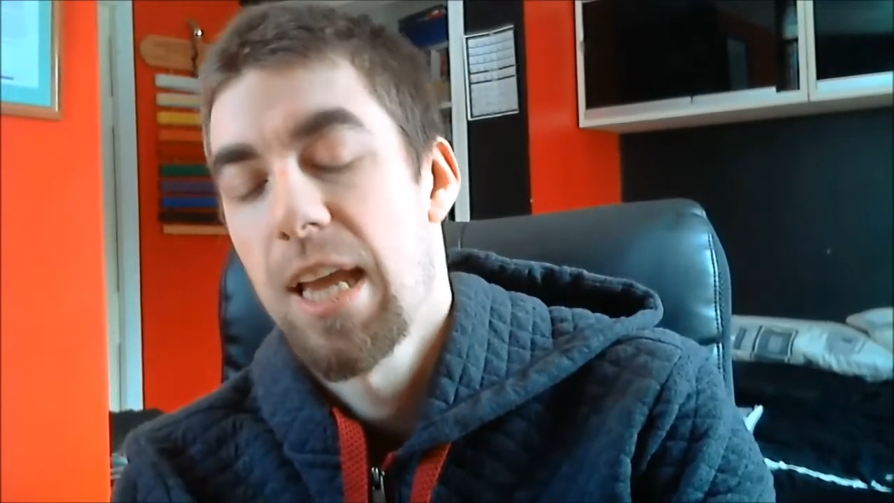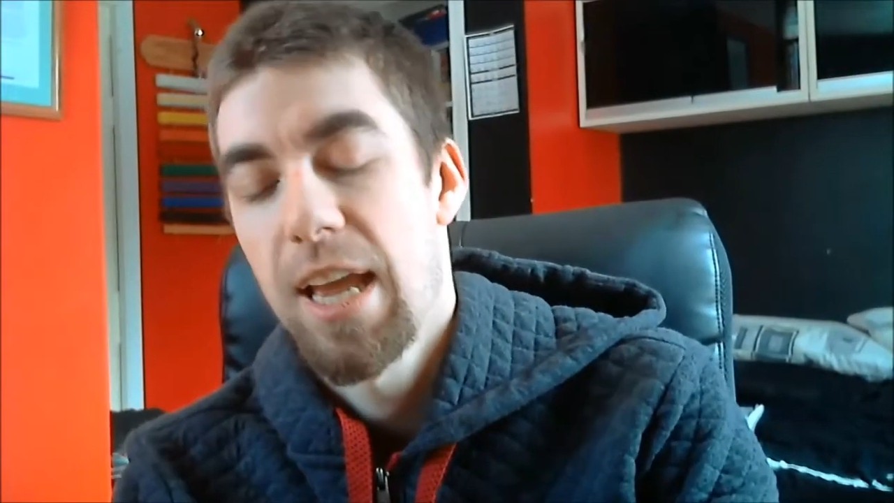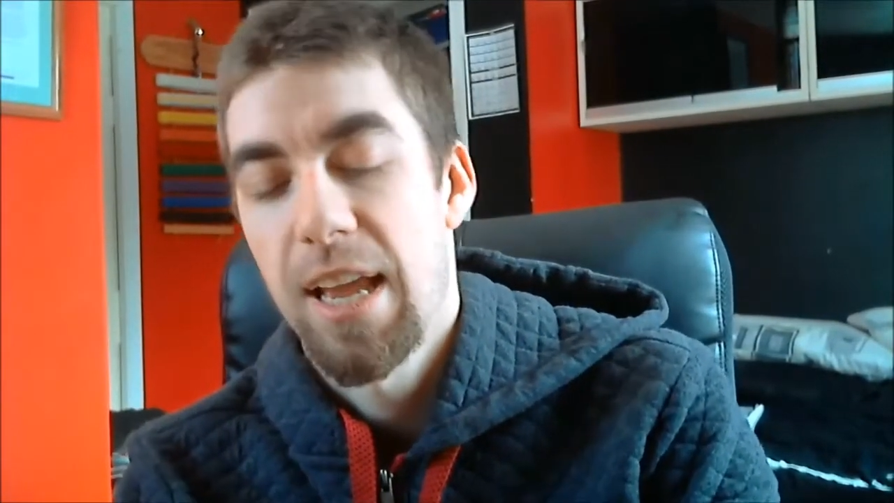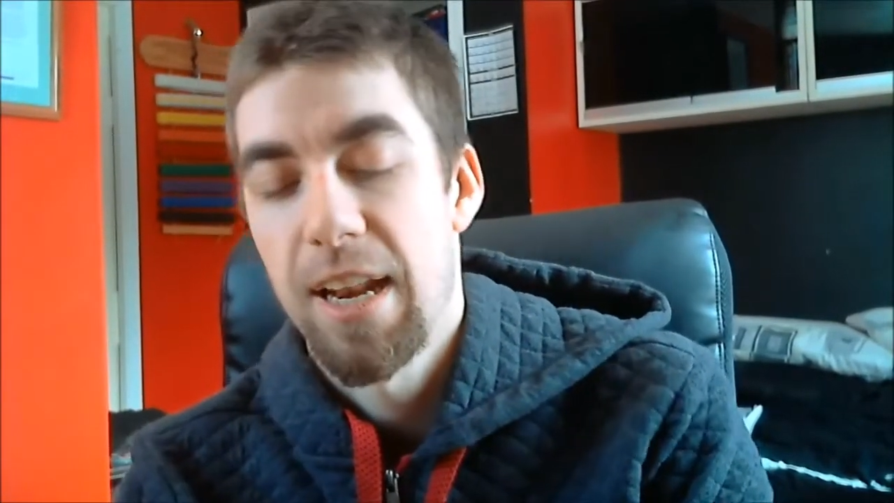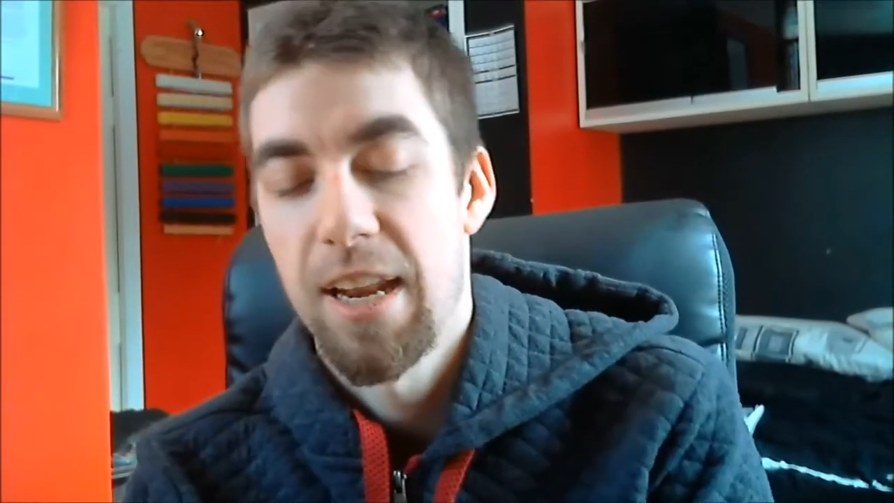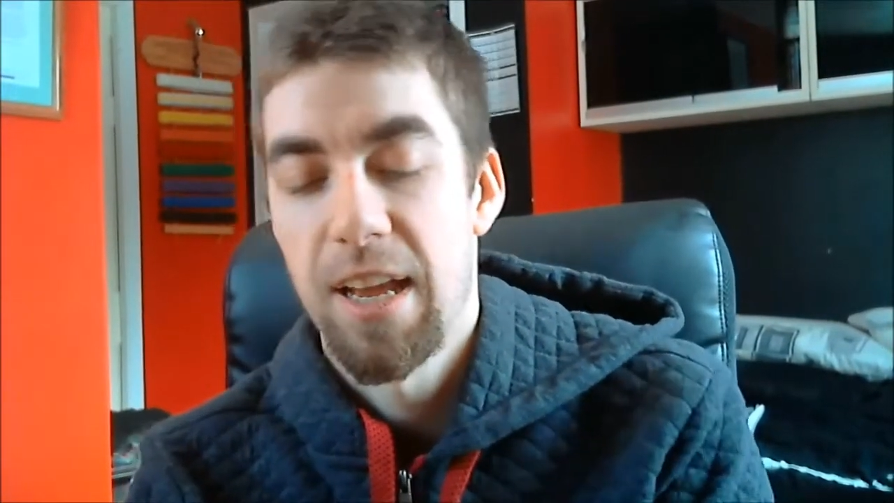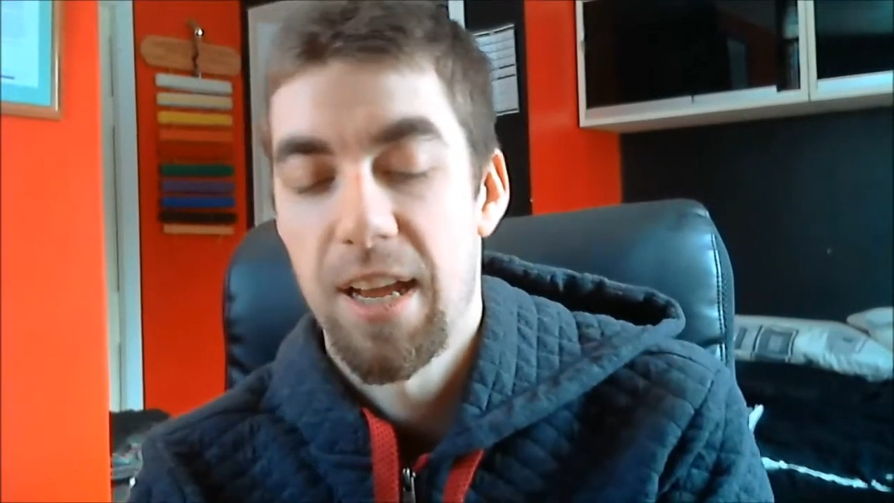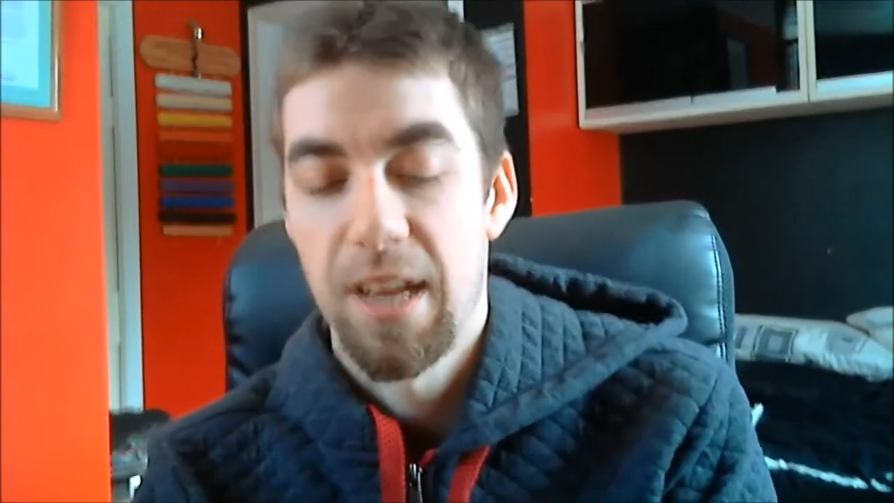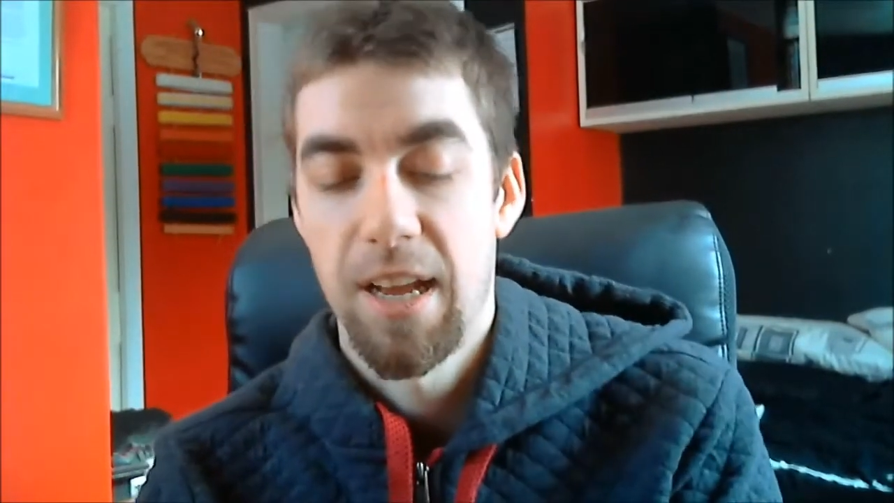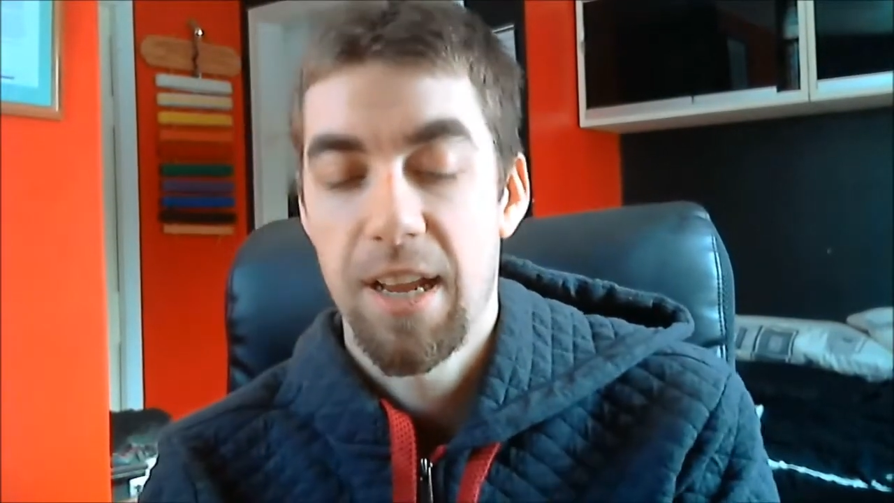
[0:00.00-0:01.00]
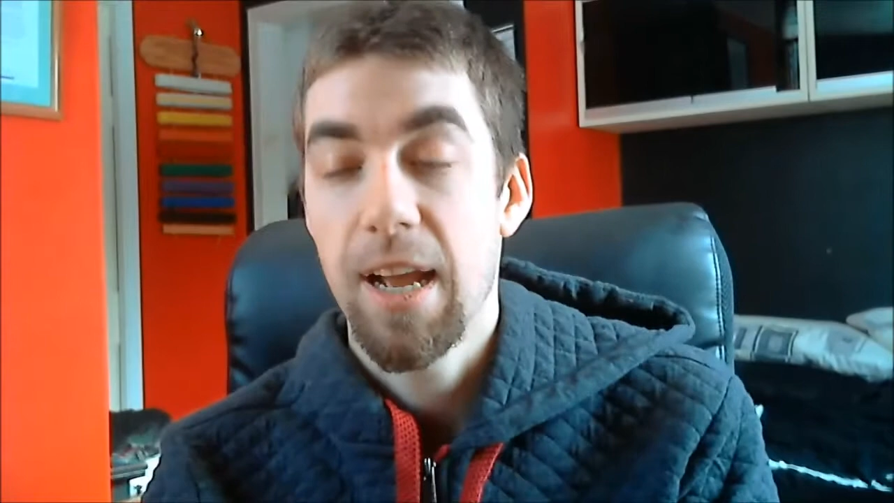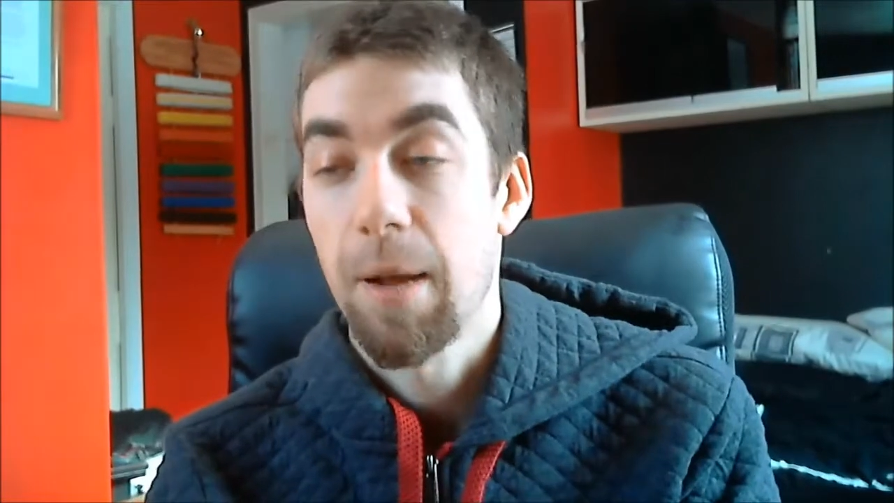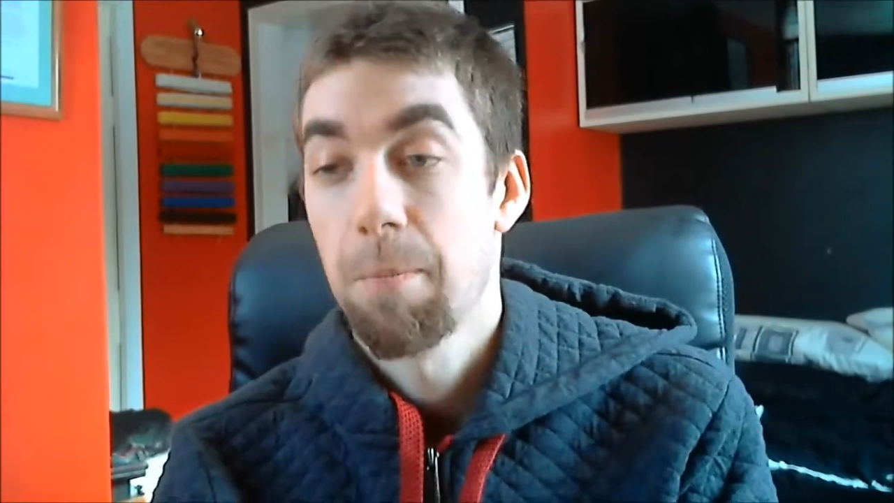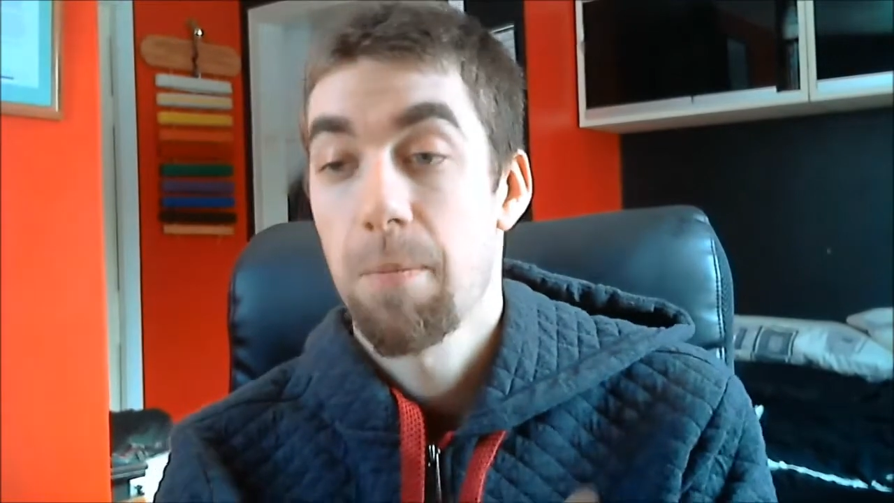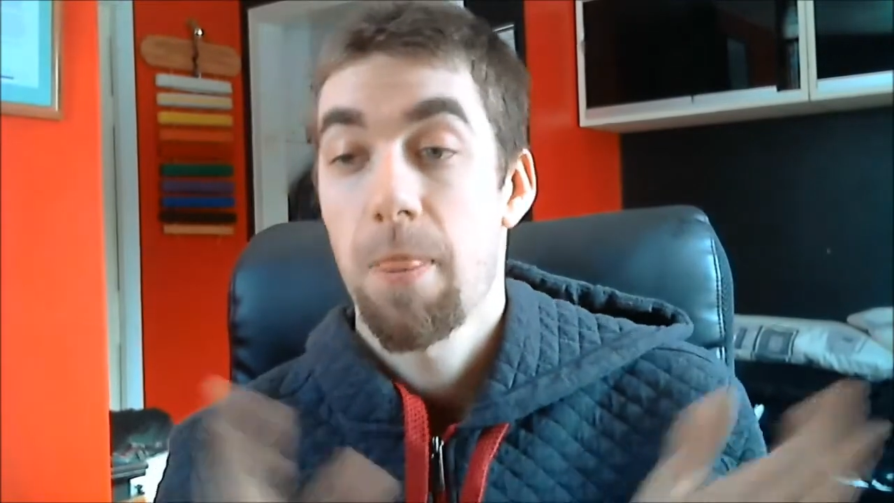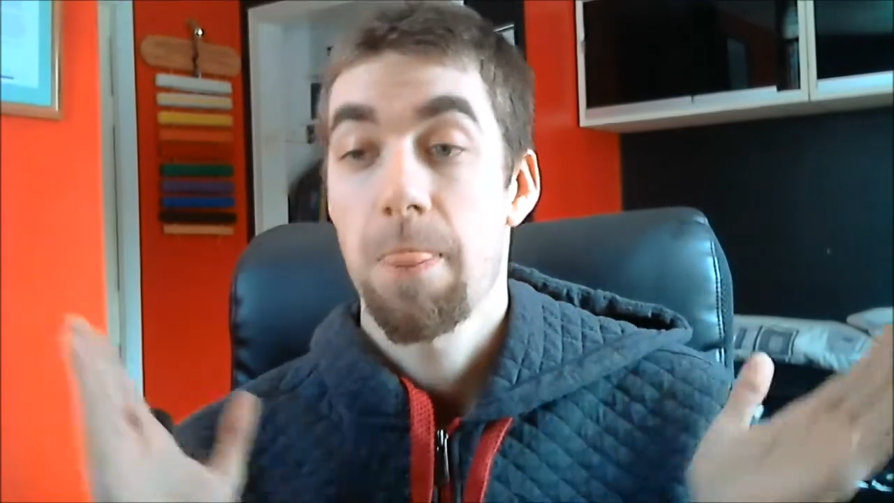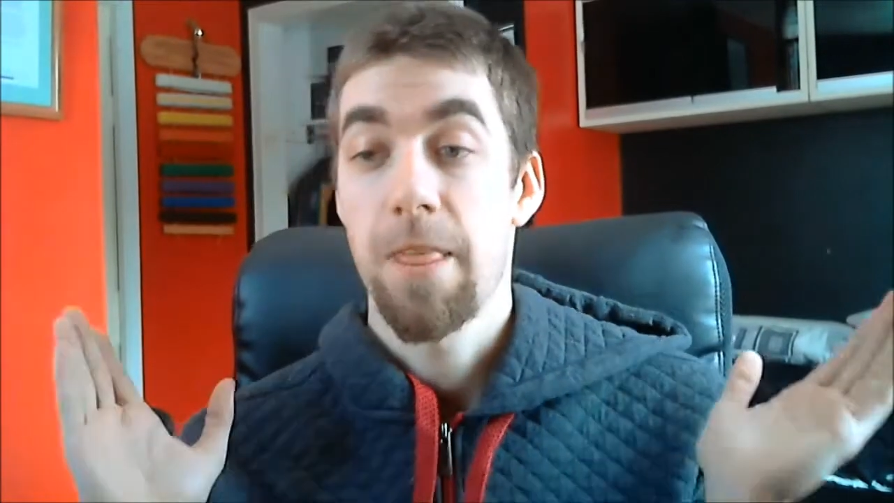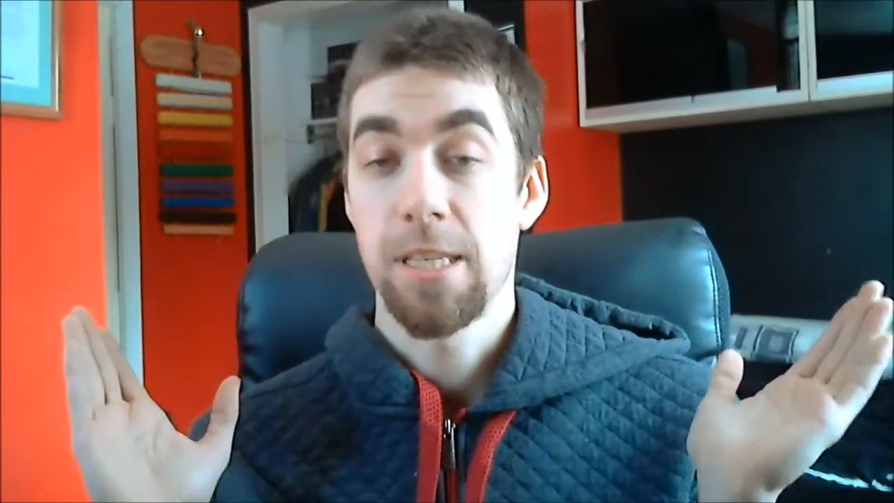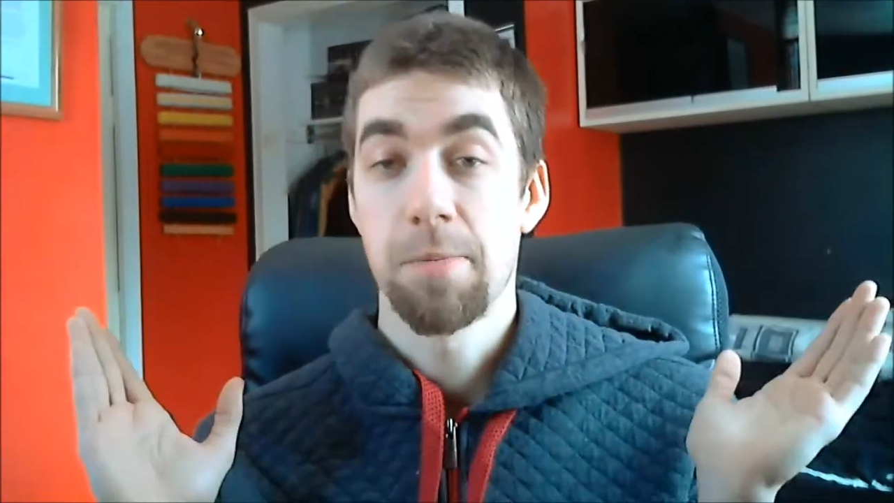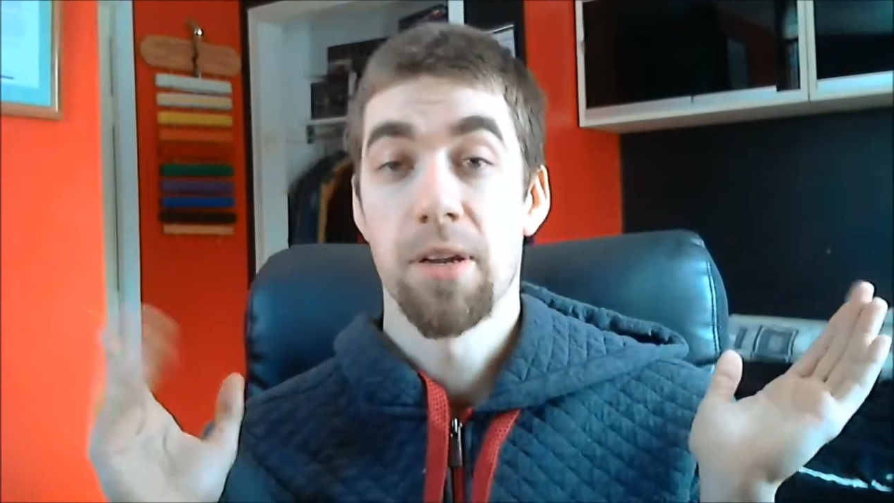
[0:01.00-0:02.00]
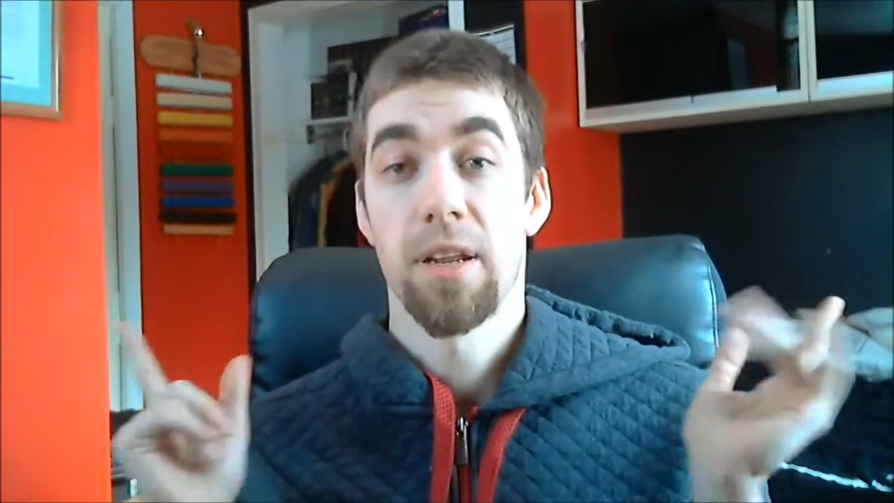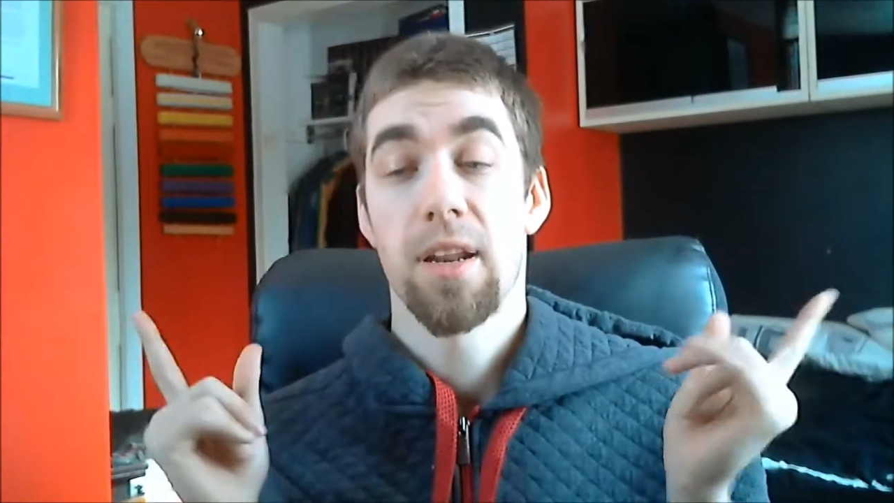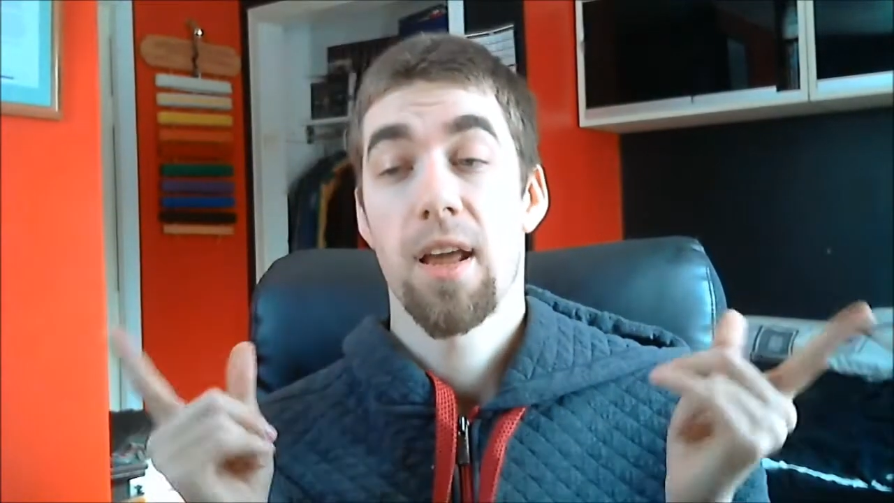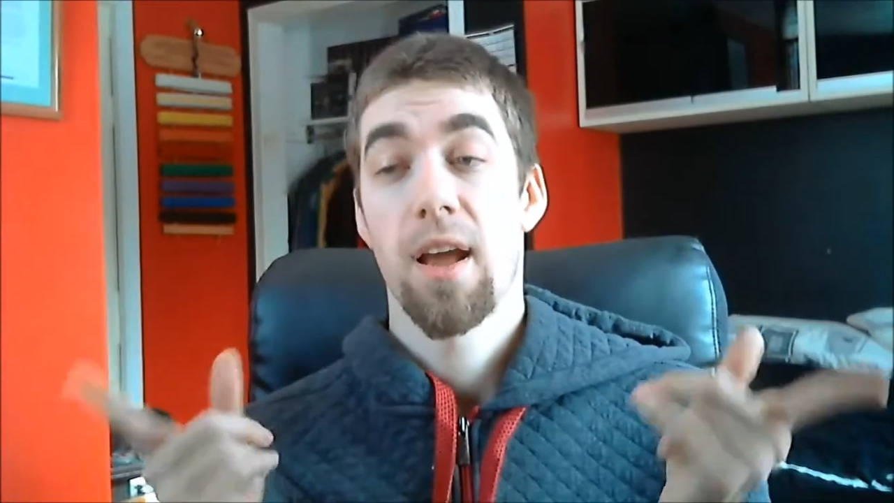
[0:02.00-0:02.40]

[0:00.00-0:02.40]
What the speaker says: And yeah, that's about it.